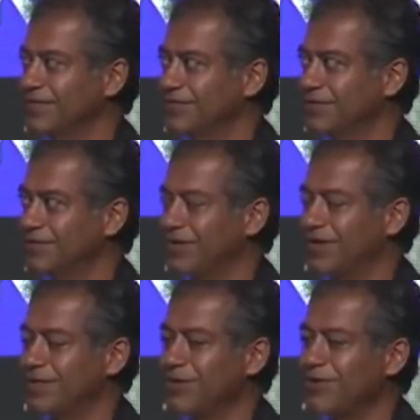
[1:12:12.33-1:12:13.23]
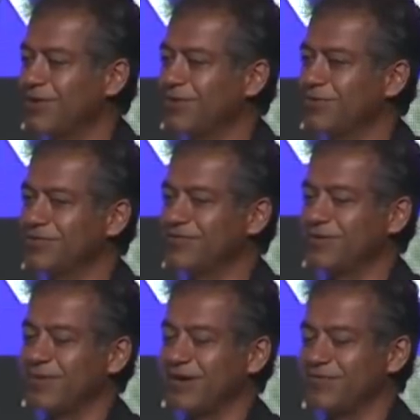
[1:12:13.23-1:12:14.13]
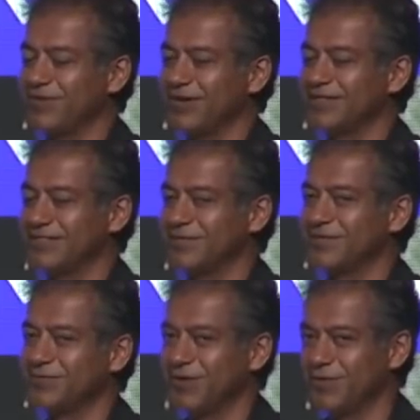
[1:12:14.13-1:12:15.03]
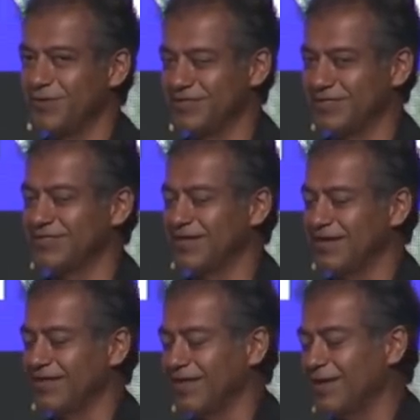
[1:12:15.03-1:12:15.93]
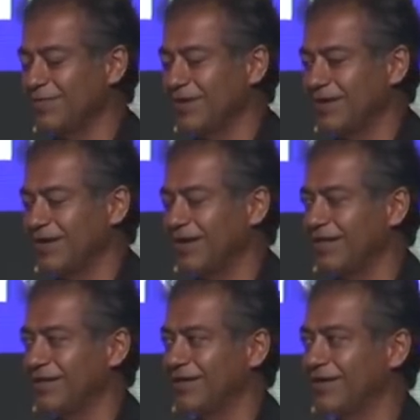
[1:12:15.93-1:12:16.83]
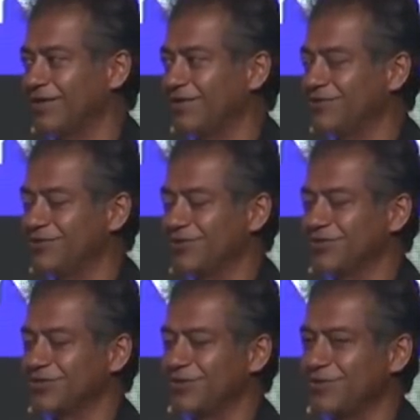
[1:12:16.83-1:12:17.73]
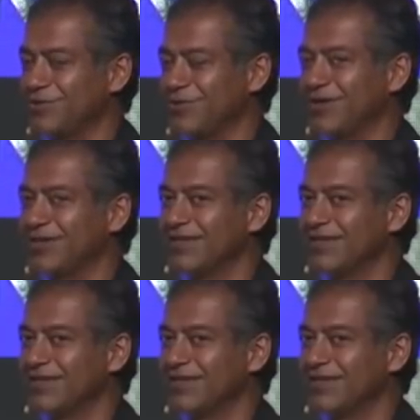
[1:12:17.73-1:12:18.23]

So minority rule is a very powerful concept. It's one of the ones in Skin of the Game. I highly encourage you to go through it.